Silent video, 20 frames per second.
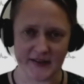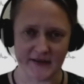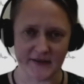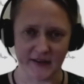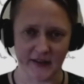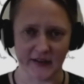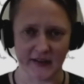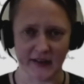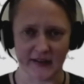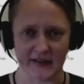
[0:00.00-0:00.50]

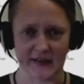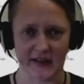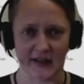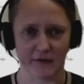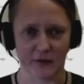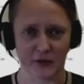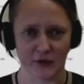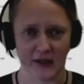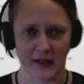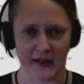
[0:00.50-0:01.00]
thing that I
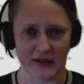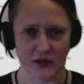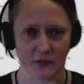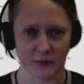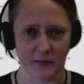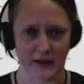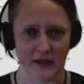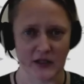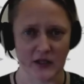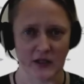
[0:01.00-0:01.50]
would like to
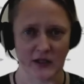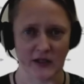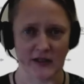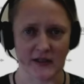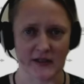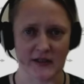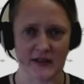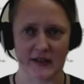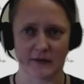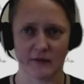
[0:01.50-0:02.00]
mention
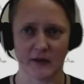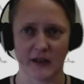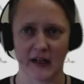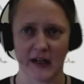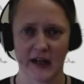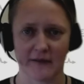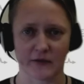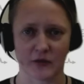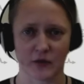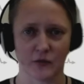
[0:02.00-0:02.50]
is that we
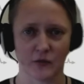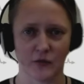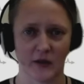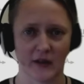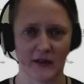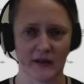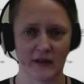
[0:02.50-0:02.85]
have to